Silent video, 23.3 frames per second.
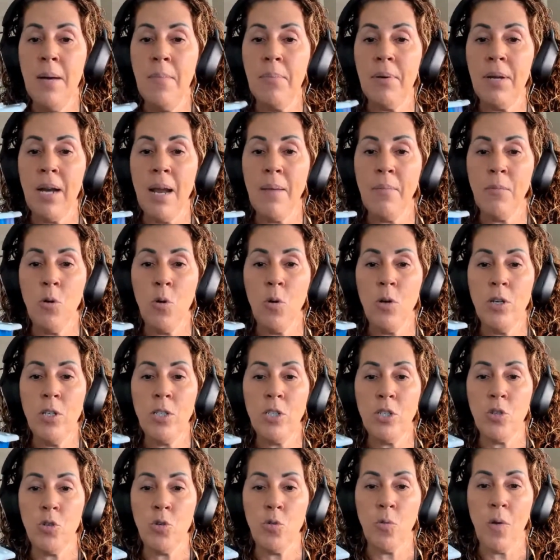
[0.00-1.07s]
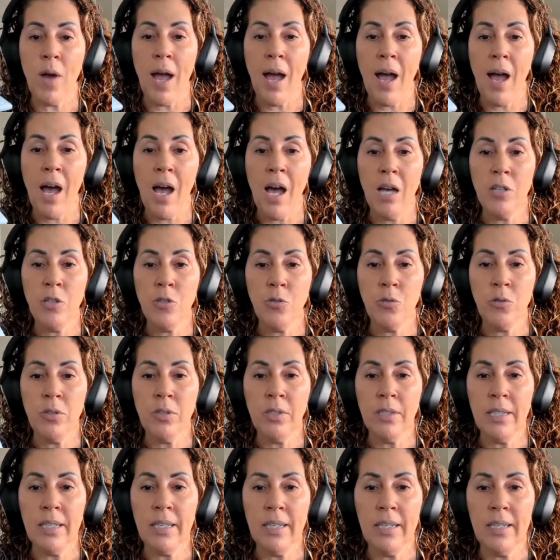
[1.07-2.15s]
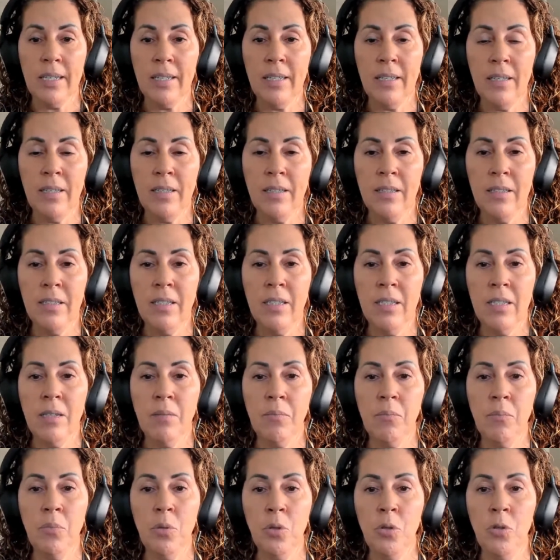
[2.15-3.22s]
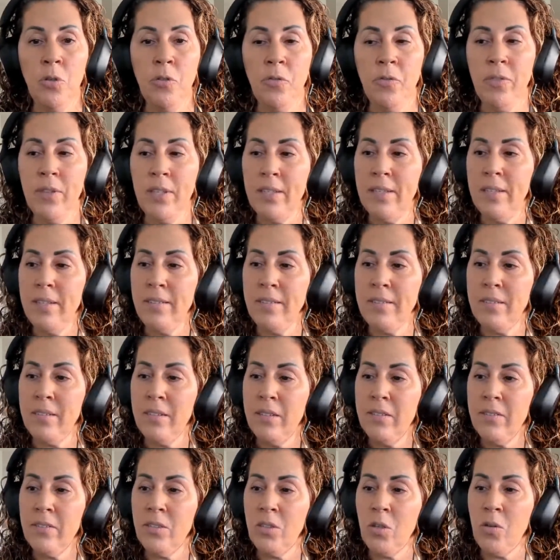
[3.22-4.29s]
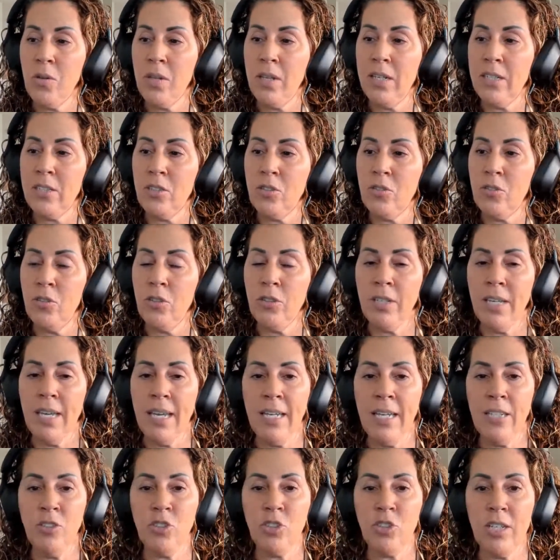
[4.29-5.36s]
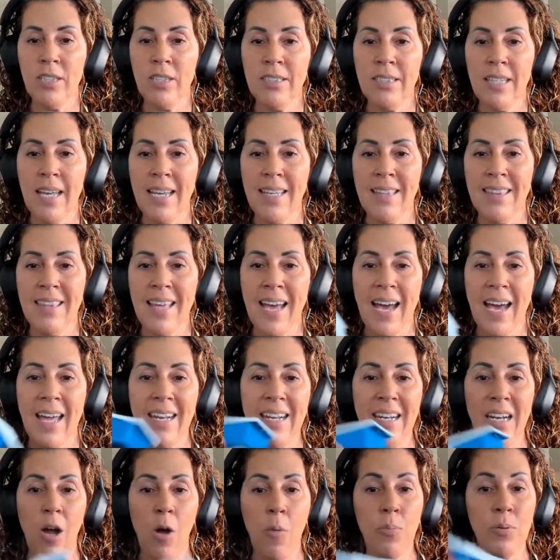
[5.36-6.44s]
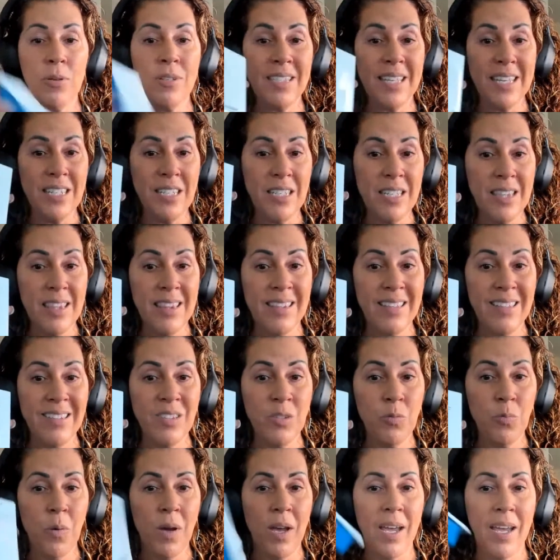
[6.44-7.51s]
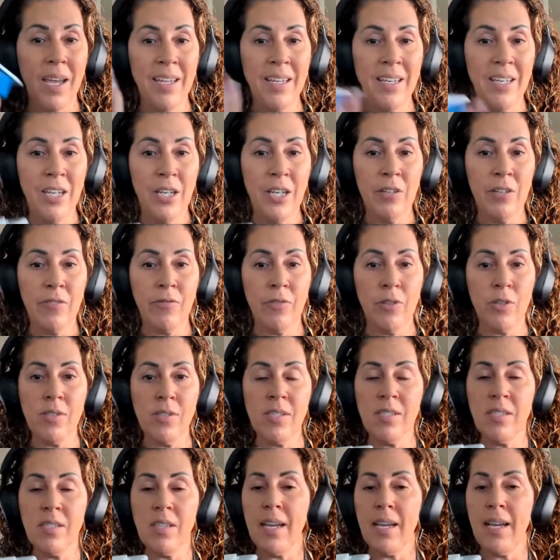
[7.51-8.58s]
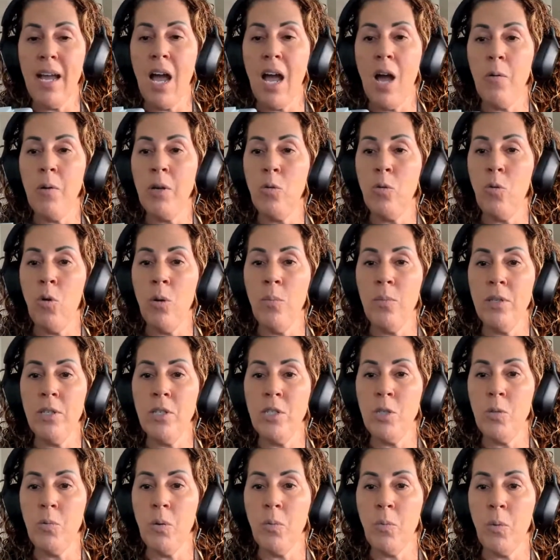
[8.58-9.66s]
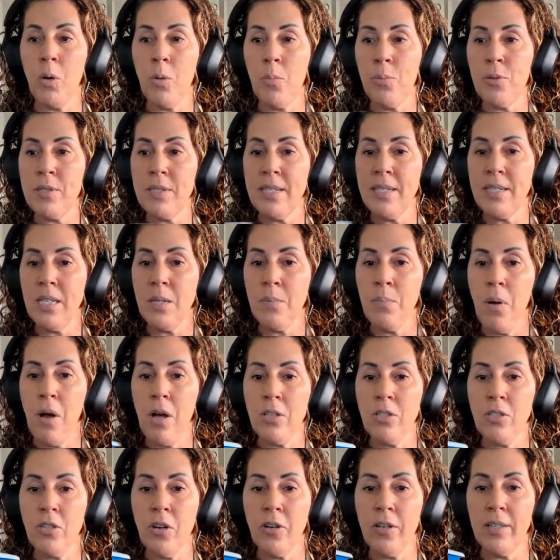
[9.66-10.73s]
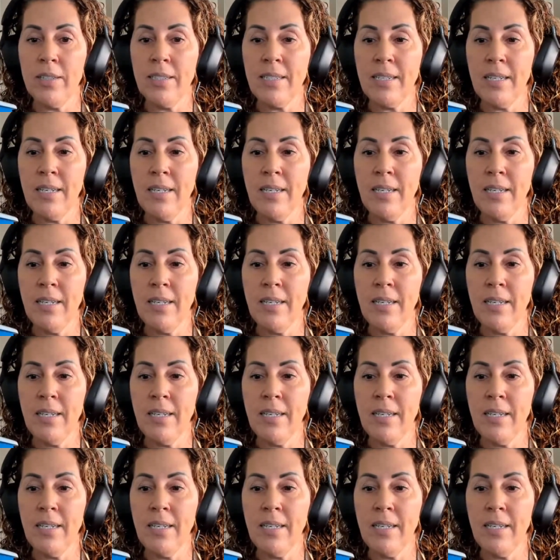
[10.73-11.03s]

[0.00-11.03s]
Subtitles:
but I'm going to gradually move this so that it's looking just like that. And I'll present it this way versus like how we normally do when we're presenting paw target to